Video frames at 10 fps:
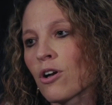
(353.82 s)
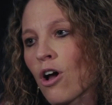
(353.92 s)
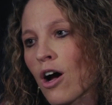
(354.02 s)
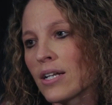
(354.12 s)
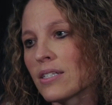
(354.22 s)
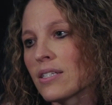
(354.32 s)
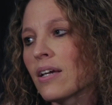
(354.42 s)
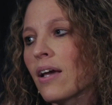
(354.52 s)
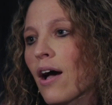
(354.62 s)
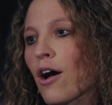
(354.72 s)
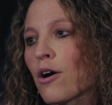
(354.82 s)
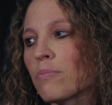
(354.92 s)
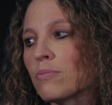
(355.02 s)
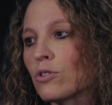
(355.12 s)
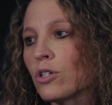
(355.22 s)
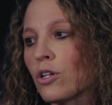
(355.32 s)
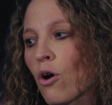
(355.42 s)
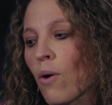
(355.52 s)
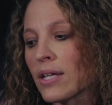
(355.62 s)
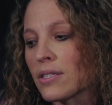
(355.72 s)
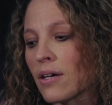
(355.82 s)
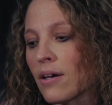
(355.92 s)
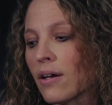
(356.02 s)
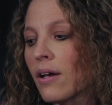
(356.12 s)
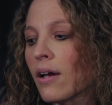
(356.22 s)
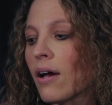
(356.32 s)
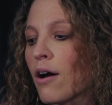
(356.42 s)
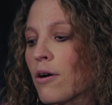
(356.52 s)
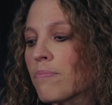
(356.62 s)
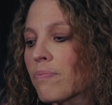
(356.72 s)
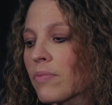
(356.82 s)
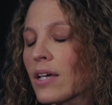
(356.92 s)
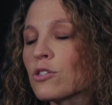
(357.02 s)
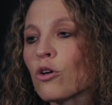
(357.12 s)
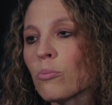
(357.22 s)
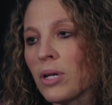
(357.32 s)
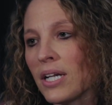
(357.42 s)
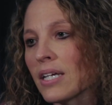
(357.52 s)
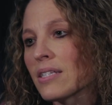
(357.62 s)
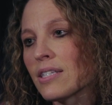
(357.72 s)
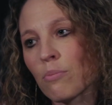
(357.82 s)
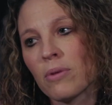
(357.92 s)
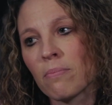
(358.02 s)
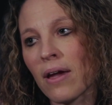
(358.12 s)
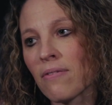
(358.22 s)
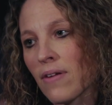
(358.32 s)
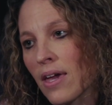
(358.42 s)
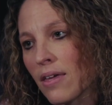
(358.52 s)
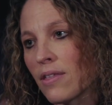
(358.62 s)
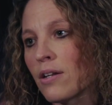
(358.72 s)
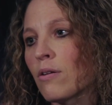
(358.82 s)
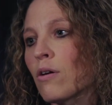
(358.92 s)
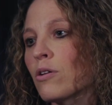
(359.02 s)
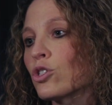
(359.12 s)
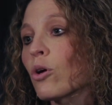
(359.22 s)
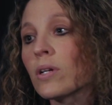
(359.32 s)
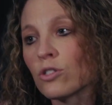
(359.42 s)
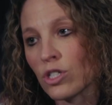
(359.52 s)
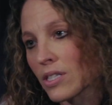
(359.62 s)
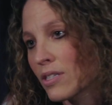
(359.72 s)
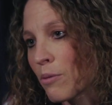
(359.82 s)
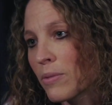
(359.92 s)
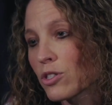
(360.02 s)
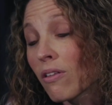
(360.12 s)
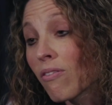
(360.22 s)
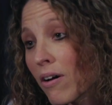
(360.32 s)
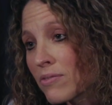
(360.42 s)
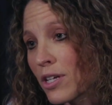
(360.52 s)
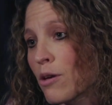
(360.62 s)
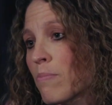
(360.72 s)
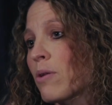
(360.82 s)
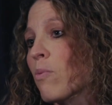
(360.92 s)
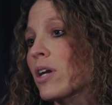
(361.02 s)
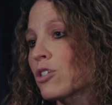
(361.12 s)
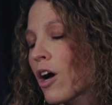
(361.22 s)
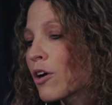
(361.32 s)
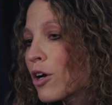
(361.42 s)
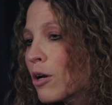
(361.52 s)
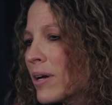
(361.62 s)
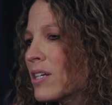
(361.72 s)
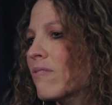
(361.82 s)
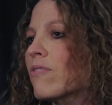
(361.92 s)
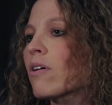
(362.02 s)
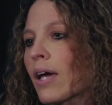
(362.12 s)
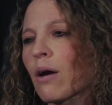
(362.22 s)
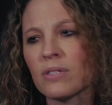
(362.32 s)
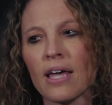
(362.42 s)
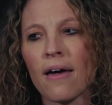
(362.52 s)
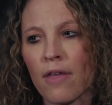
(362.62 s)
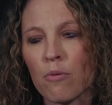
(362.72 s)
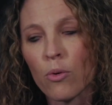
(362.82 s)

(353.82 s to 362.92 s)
not, um, you know, as a um, as an obedient step in my faith and showing Jesus how much I loved him and wanted to honor him. I didn't feel like I was at that